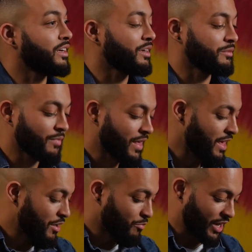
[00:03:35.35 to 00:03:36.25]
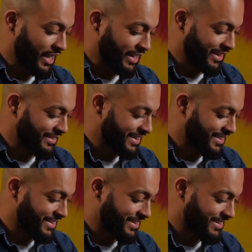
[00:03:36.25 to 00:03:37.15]
But I
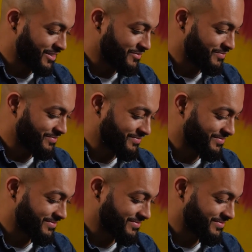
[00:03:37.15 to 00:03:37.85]
like the, I